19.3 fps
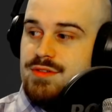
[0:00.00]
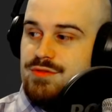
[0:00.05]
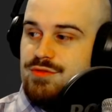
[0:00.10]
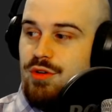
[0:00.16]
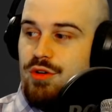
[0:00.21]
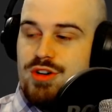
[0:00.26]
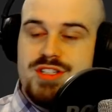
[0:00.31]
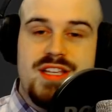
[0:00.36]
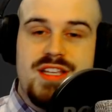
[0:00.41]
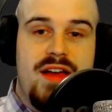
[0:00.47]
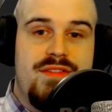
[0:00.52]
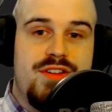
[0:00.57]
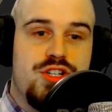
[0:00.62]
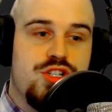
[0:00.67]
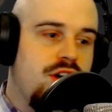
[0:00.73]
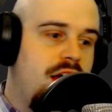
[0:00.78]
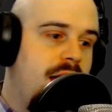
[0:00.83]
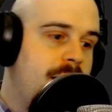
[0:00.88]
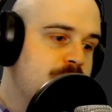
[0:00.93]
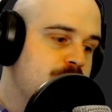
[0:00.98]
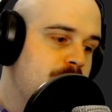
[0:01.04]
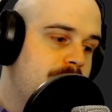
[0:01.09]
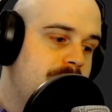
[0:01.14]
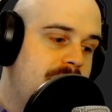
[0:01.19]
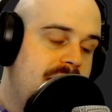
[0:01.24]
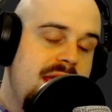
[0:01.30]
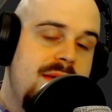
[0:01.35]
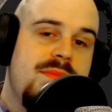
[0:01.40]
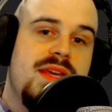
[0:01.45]
7-drops, but
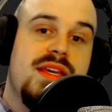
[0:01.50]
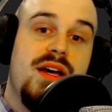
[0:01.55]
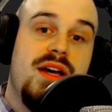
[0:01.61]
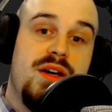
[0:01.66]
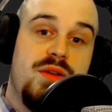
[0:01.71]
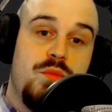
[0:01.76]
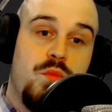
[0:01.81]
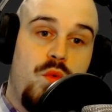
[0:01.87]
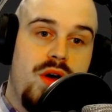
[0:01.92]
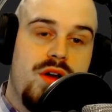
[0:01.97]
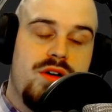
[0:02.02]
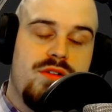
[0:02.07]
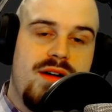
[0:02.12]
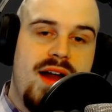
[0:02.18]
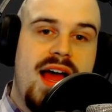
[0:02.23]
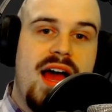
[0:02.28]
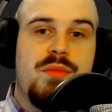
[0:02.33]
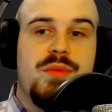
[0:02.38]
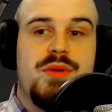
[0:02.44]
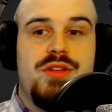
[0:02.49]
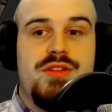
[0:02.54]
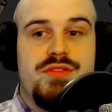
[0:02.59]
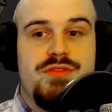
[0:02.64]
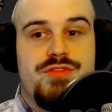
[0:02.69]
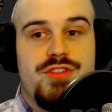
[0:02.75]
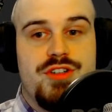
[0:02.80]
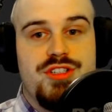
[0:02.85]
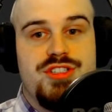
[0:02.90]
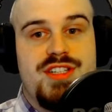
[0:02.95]
maybe in one round when you can
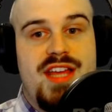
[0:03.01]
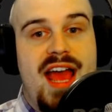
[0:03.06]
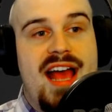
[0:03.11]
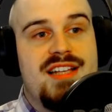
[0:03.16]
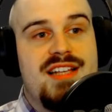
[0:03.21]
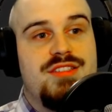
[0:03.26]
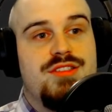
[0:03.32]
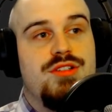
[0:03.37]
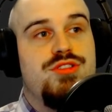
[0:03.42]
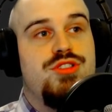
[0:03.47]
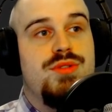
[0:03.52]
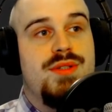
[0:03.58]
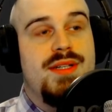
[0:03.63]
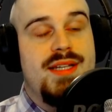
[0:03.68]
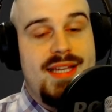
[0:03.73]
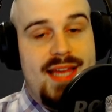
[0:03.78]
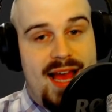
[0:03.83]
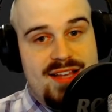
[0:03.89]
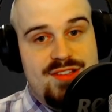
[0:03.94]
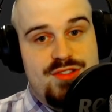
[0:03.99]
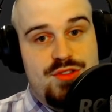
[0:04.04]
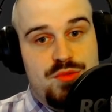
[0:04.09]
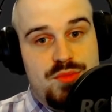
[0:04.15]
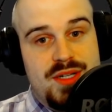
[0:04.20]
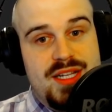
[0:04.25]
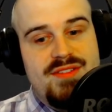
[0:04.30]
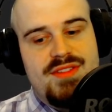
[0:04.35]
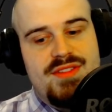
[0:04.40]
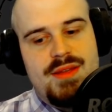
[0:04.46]
first cast those, you can cast
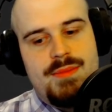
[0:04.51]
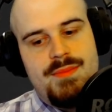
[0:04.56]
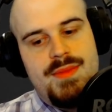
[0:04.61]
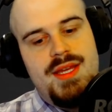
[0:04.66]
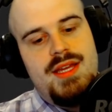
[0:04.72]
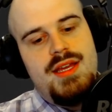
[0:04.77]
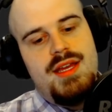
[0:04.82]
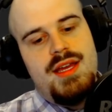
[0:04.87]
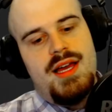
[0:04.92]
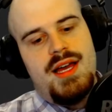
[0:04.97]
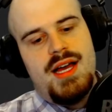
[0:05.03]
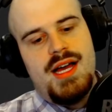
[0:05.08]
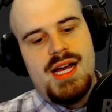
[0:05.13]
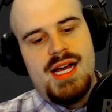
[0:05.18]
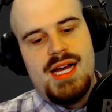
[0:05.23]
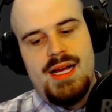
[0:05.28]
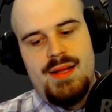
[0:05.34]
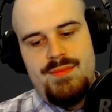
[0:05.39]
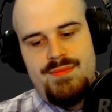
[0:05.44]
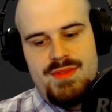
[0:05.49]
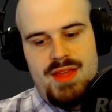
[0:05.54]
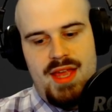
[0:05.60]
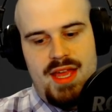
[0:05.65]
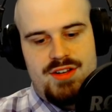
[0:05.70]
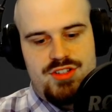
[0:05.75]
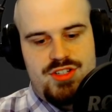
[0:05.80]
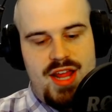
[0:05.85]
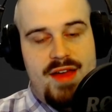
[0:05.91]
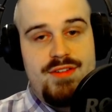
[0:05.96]
3 of them,
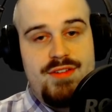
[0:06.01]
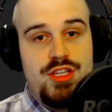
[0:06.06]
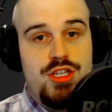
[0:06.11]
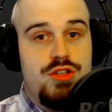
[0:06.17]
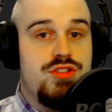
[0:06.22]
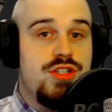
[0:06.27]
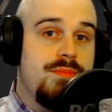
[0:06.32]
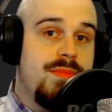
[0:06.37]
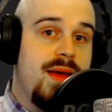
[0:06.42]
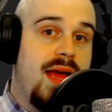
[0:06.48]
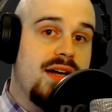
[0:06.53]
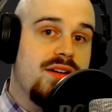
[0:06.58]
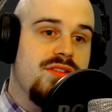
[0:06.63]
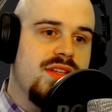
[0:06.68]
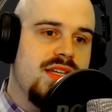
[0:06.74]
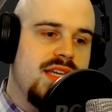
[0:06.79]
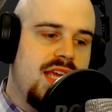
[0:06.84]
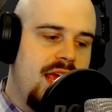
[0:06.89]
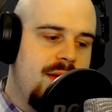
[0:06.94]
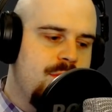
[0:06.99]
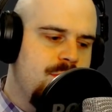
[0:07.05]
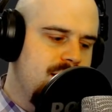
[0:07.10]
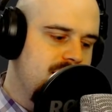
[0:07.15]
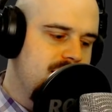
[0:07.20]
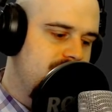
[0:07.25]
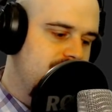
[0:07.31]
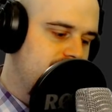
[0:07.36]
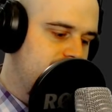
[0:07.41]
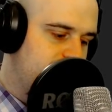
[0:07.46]
and just have a huge impact on the game
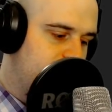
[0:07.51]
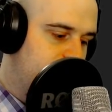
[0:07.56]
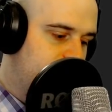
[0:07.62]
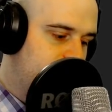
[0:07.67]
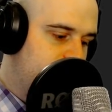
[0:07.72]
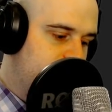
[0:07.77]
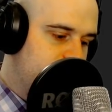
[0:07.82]
immediately.